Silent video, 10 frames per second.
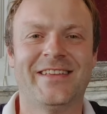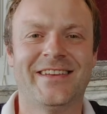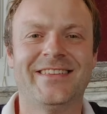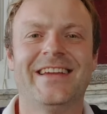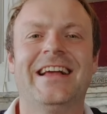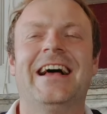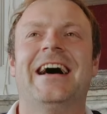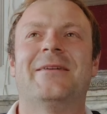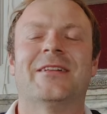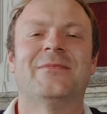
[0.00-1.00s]
it.
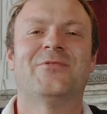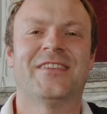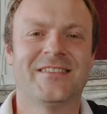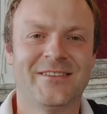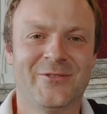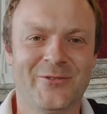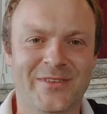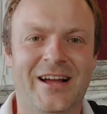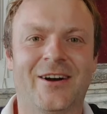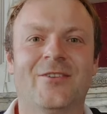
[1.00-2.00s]
I'm gonna present it to you
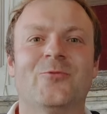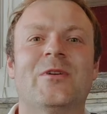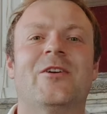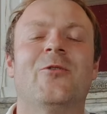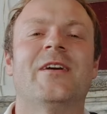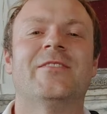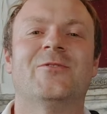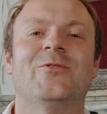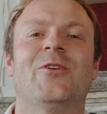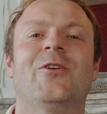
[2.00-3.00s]
now. We're going
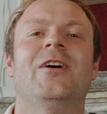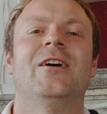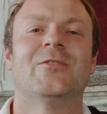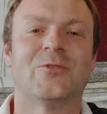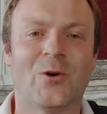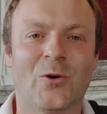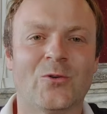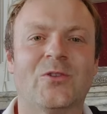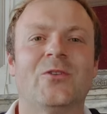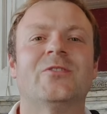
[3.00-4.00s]
to the
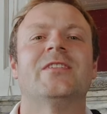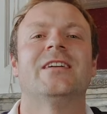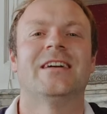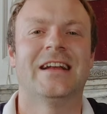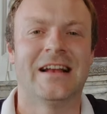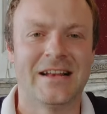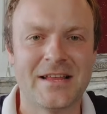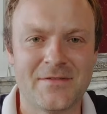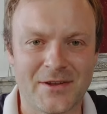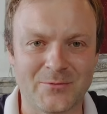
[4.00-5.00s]
golden
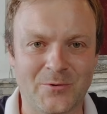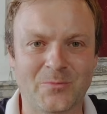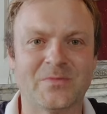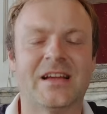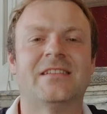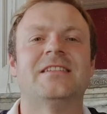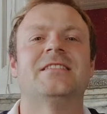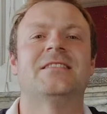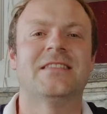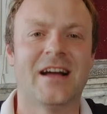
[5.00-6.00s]
living room that
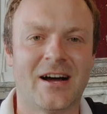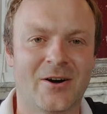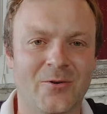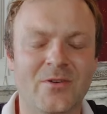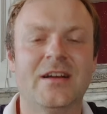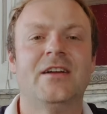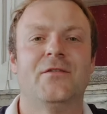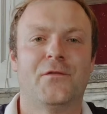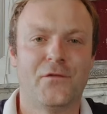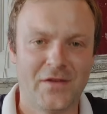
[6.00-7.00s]
is now
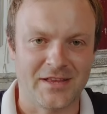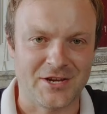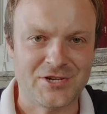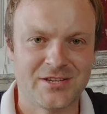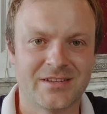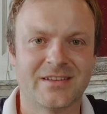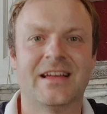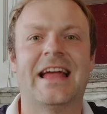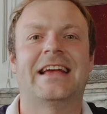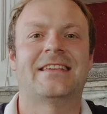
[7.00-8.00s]
finished,
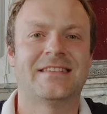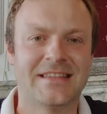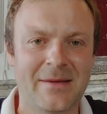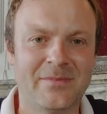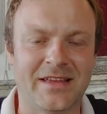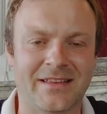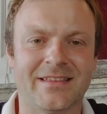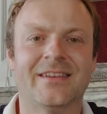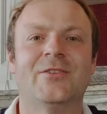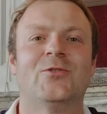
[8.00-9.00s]
excepted
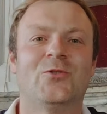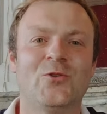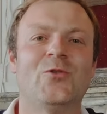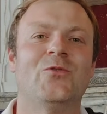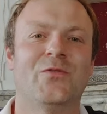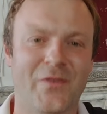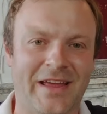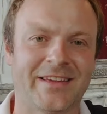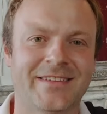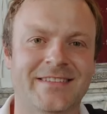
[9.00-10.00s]
two
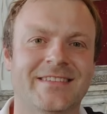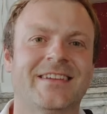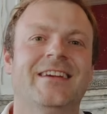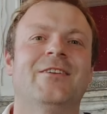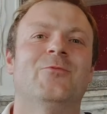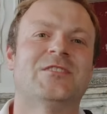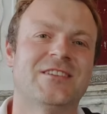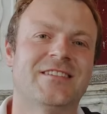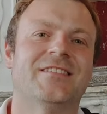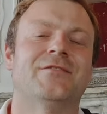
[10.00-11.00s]
things, which
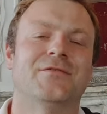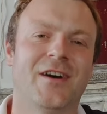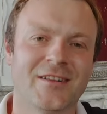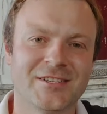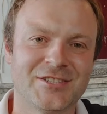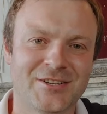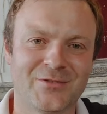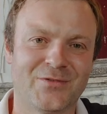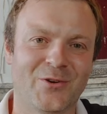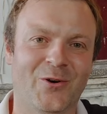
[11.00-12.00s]
is varnishing
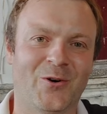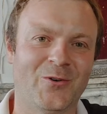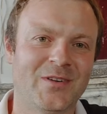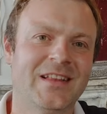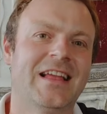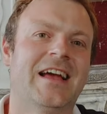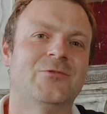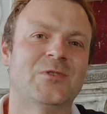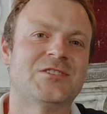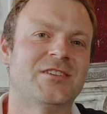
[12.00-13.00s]
the floor
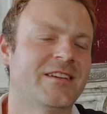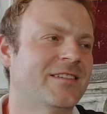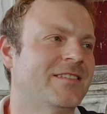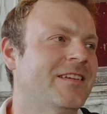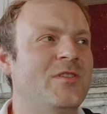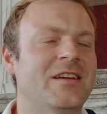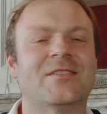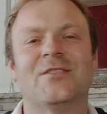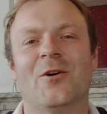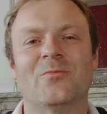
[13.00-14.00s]
and which is putting
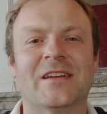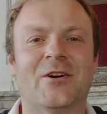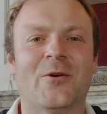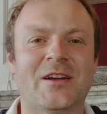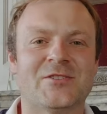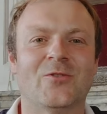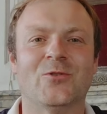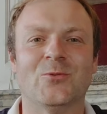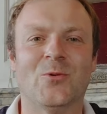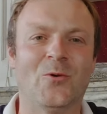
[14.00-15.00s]
some decoration on
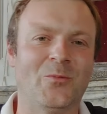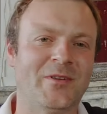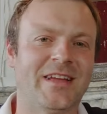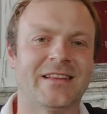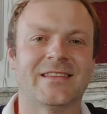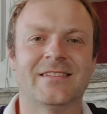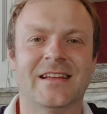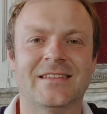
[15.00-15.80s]
the wall, but that